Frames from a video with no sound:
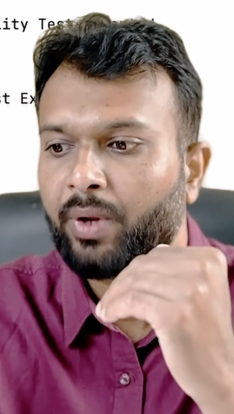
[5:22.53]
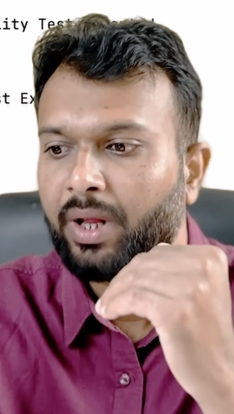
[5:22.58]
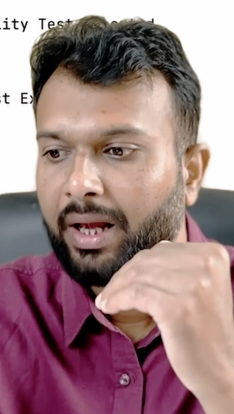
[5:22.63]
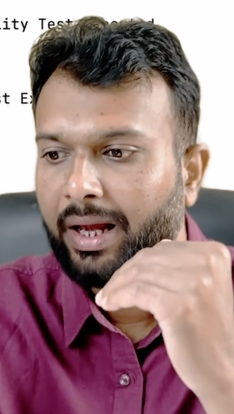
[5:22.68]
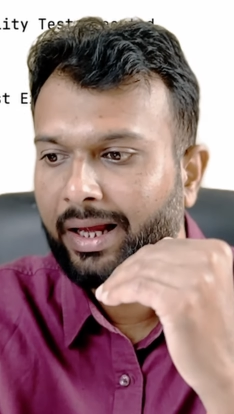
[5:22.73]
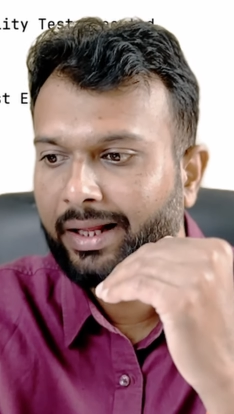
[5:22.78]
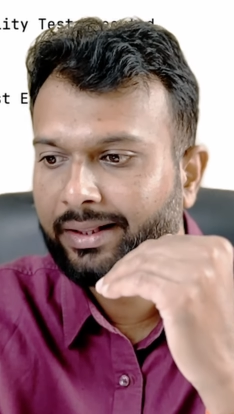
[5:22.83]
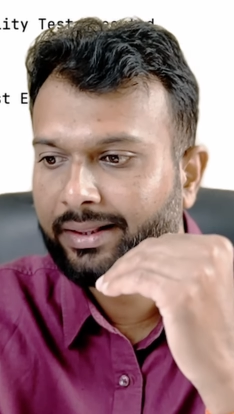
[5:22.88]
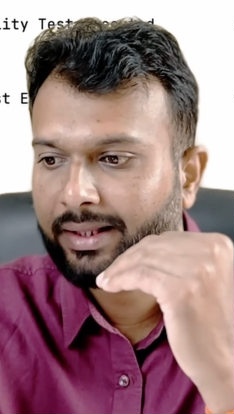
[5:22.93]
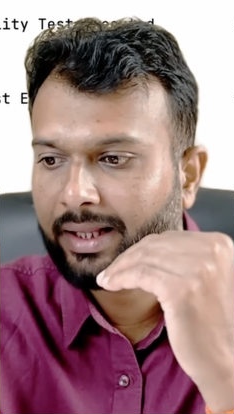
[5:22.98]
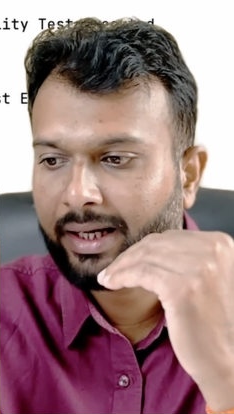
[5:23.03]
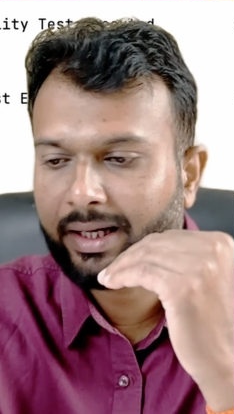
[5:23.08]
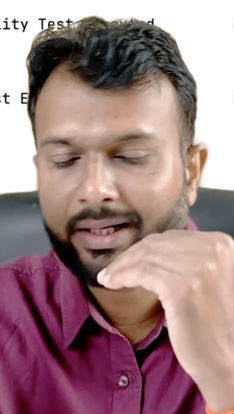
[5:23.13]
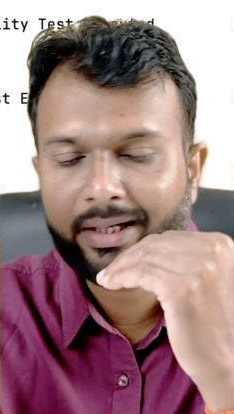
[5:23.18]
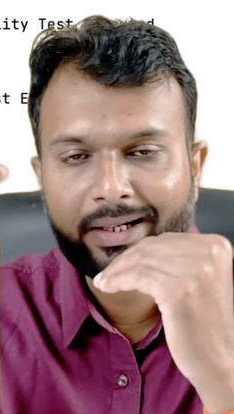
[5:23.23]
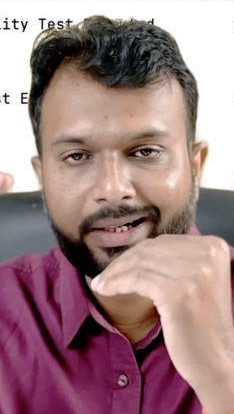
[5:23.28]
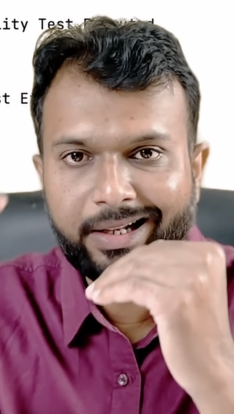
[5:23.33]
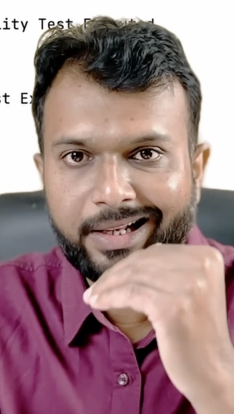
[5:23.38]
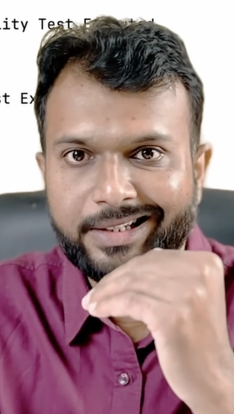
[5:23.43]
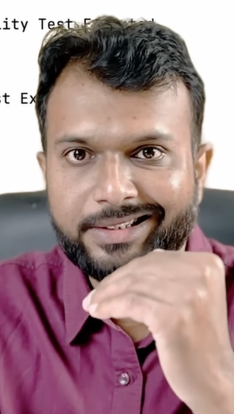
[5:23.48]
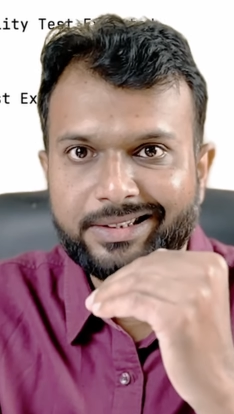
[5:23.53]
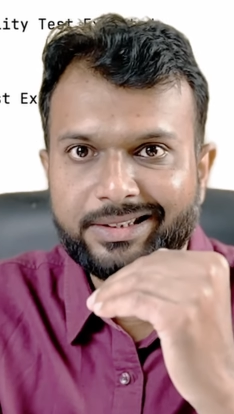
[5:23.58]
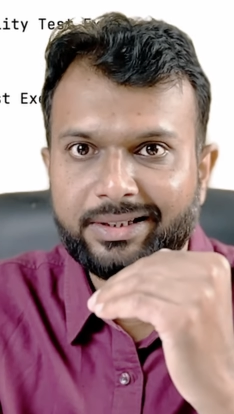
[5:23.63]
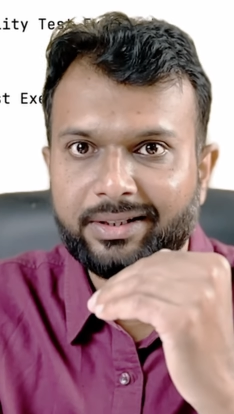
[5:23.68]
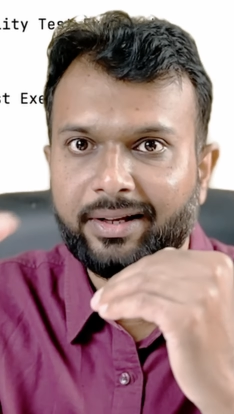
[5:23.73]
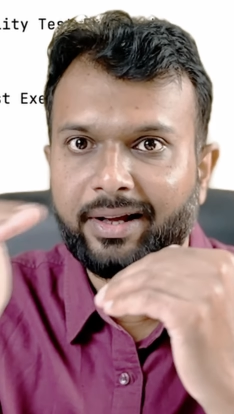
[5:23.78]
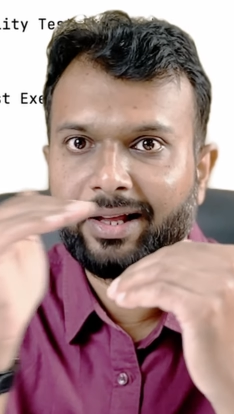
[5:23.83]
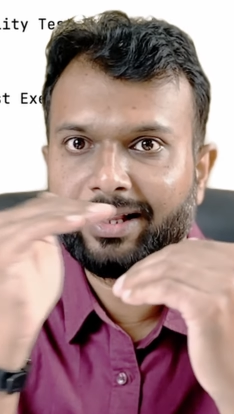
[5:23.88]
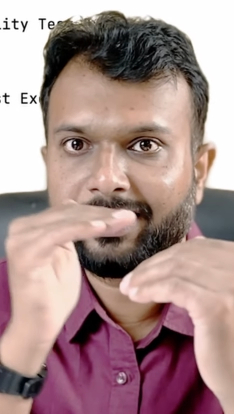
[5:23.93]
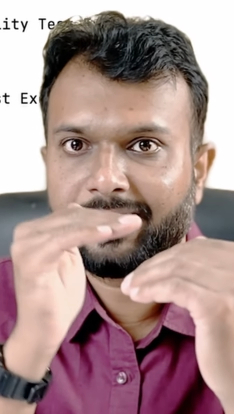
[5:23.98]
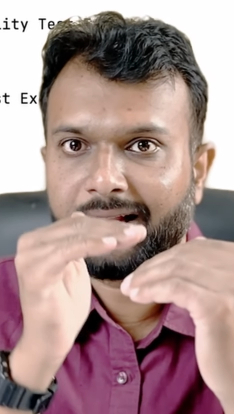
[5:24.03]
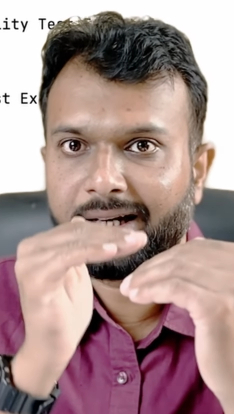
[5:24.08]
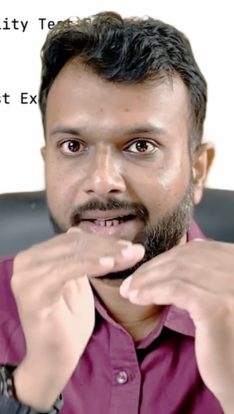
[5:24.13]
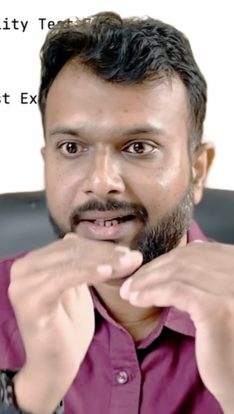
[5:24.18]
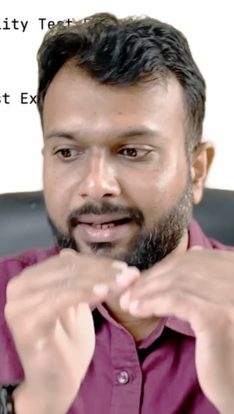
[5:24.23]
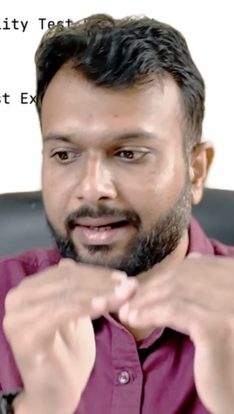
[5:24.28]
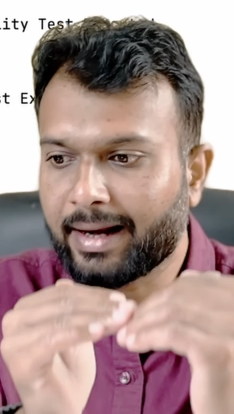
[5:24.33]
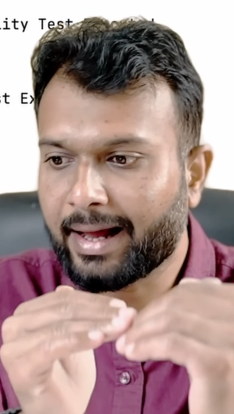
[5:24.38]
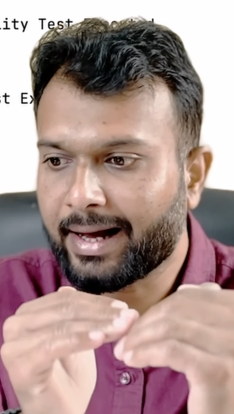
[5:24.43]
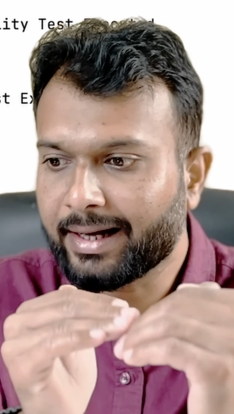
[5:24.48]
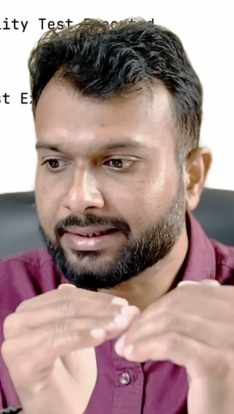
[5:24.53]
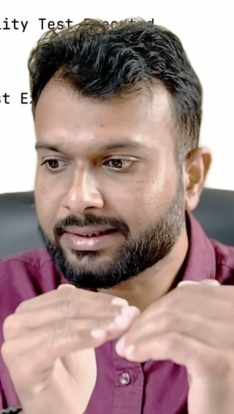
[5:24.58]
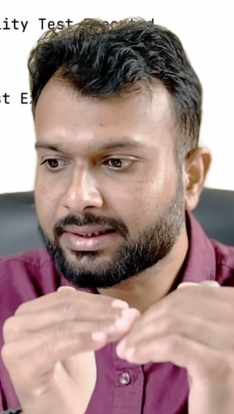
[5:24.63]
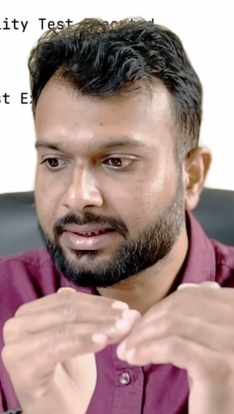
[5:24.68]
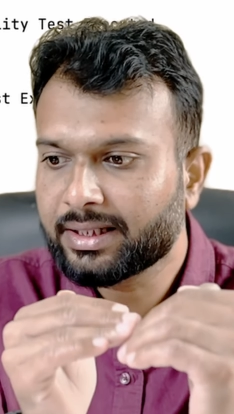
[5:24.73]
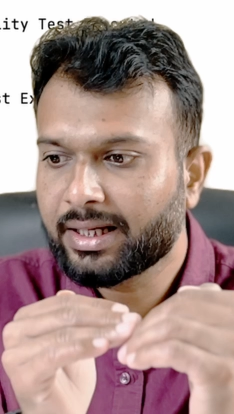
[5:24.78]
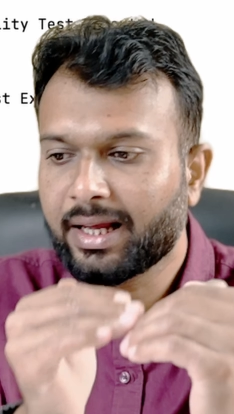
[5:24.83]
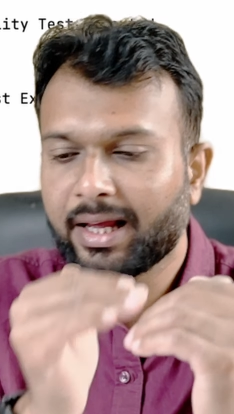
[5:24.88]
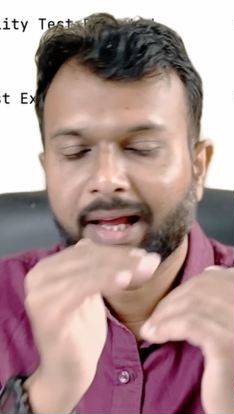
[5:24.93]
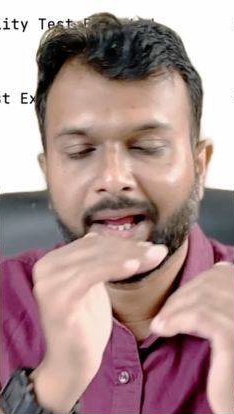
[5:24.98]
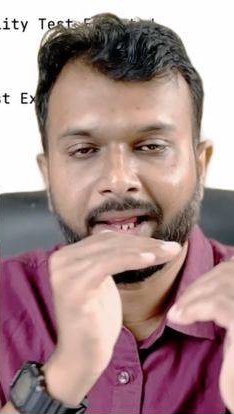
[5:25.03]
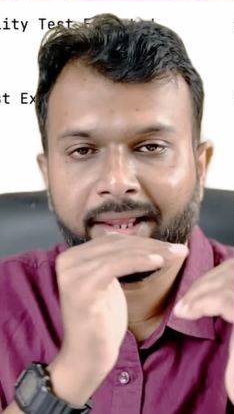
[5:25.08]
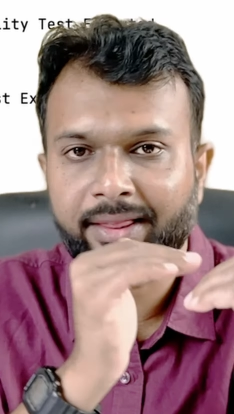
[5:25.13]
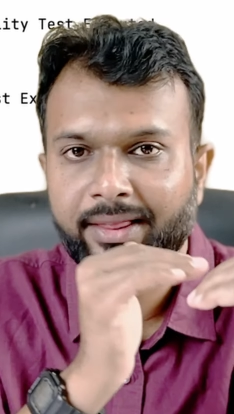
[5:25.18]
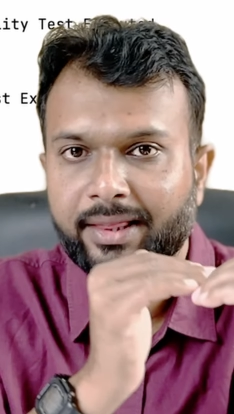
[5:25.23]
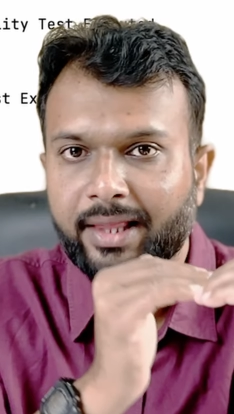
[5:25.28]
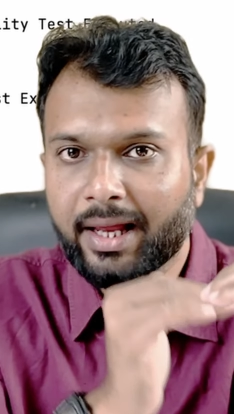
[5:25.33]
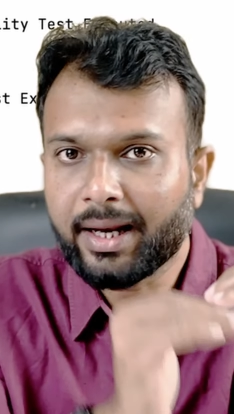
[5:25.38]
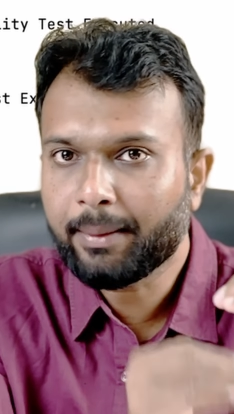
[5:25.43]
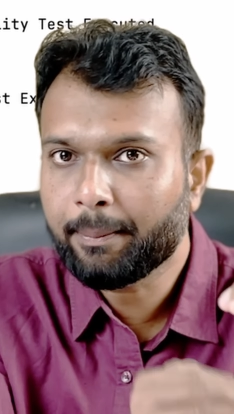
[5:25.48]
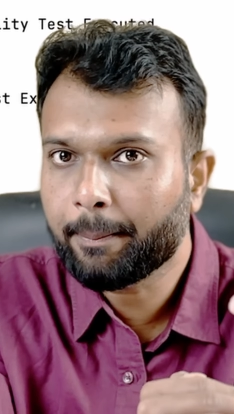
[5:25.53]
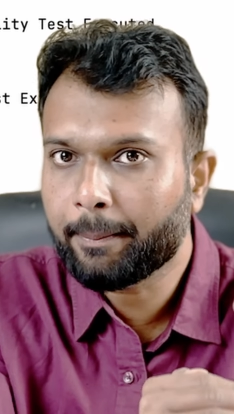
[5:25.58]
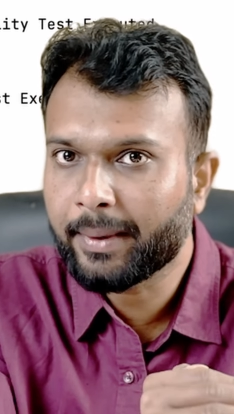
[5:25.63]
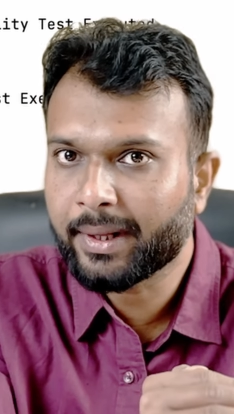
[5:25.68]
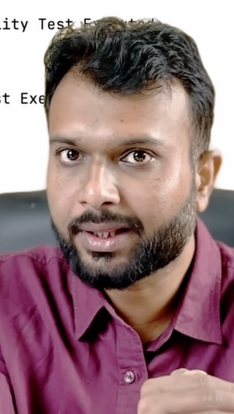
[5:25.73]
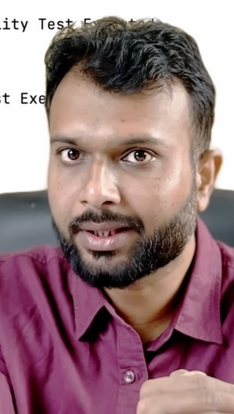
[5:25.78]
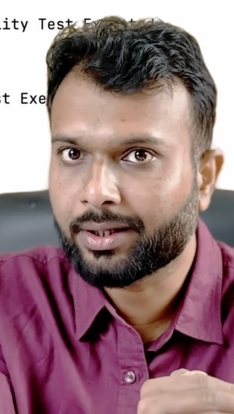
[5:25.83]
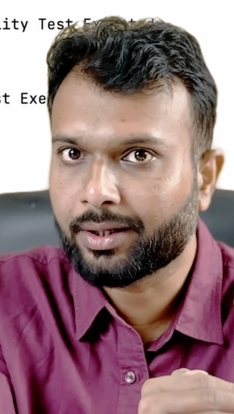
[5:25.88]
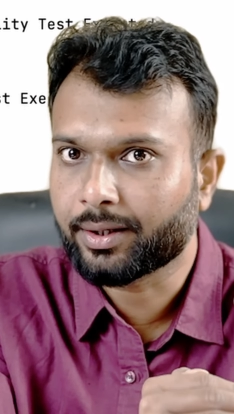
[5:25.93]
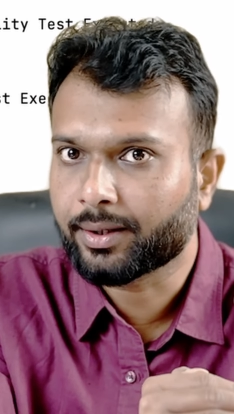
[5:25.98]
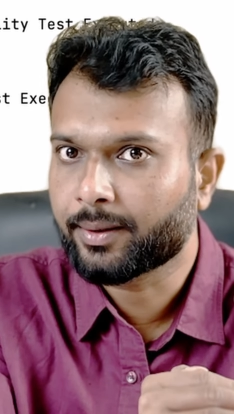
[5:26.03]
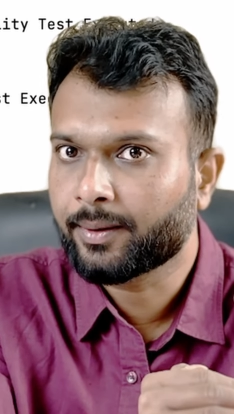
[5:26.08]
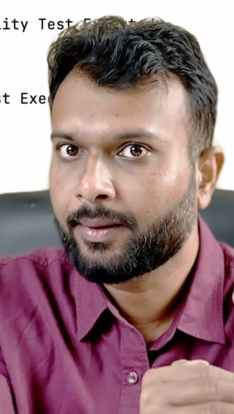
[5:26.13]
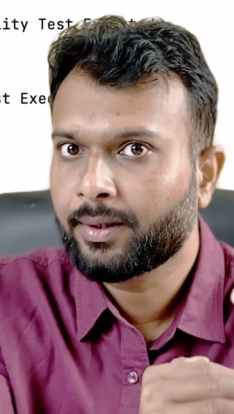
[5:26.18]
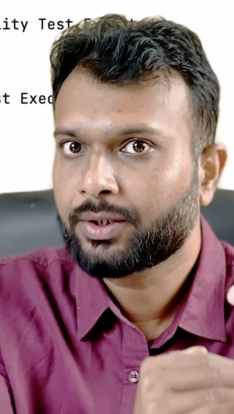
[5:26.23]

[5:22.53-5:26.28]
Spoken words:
and then test and then class and then method.